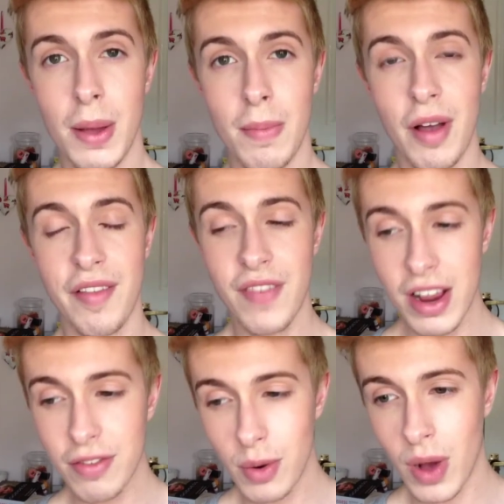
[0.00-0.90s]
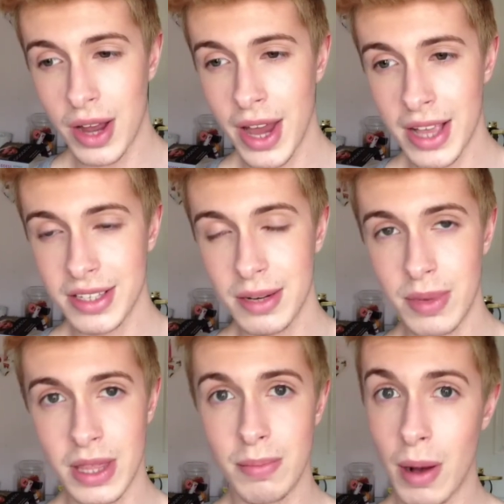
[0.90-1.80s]
My favourite one has to
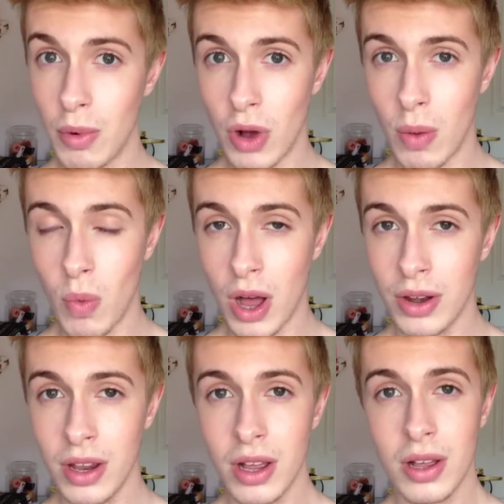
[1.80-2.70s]
be the bubblegum one.